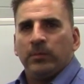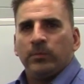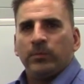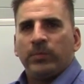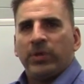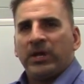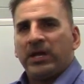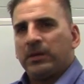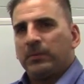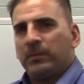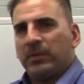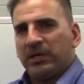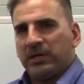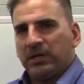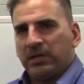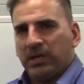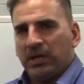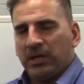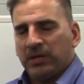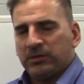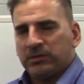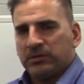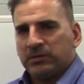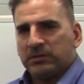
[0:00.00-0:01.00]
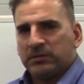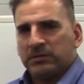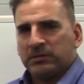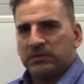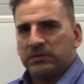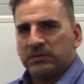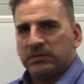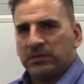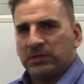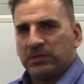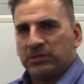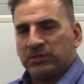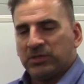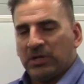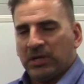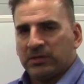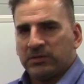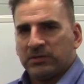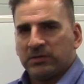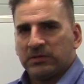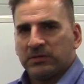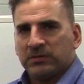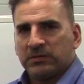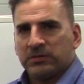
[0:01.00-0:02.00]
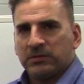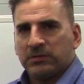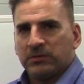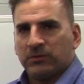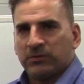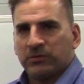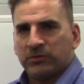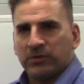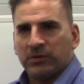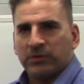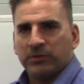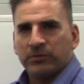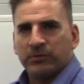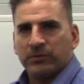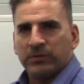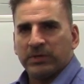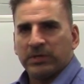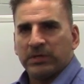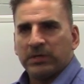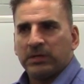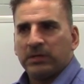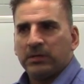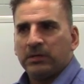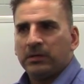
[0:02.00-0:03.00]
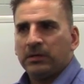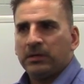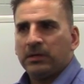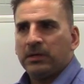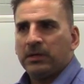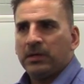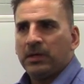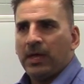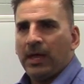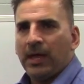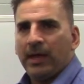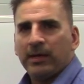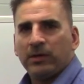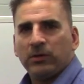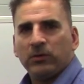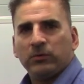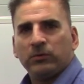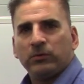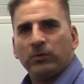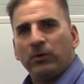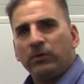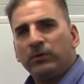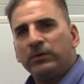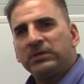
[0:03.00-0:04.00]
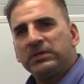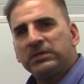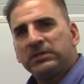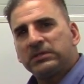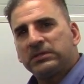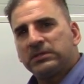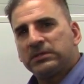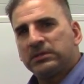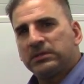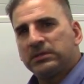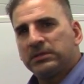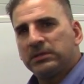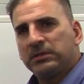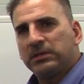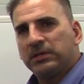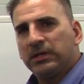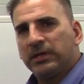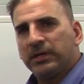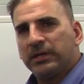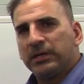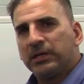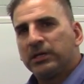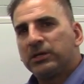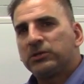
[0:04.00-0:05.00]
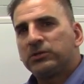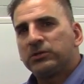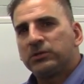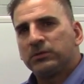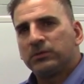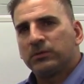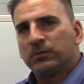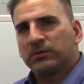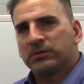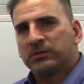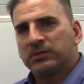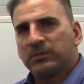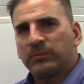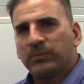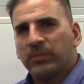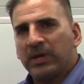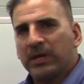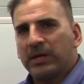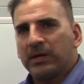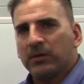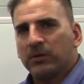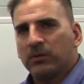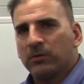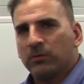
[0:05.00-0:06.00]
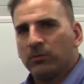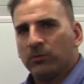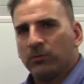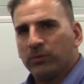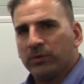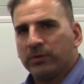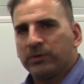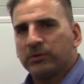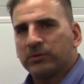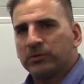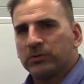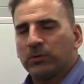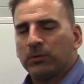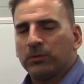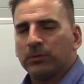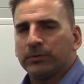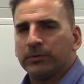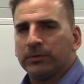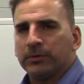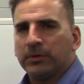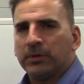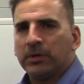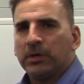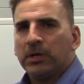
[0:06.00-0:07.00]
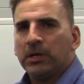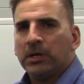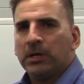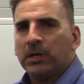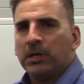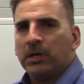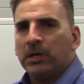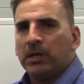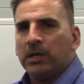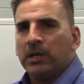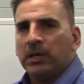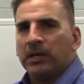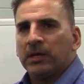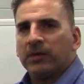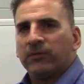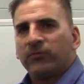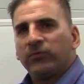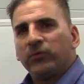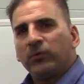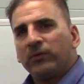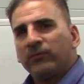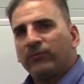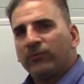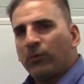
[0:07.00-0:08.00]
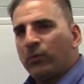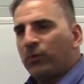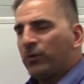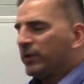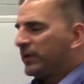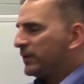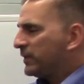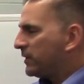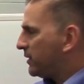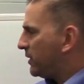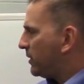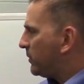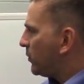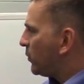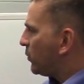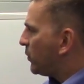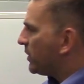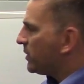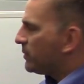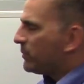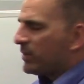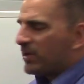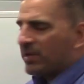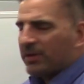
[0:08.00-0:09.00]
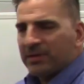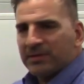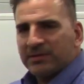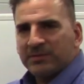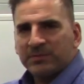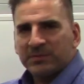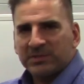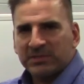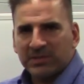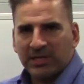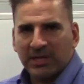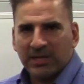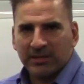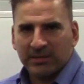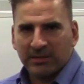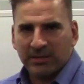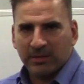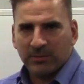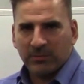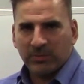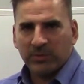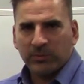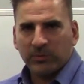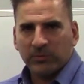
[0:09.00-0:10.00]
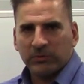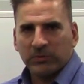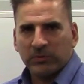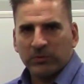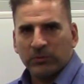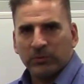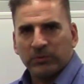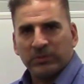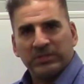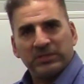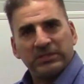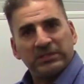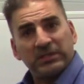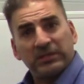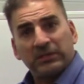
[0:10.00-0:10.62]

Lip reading: pain medications, injections, or surgery, and you notice an issue or some pain with your shoulder, if you avoid the number one biggest mistake that people do, which is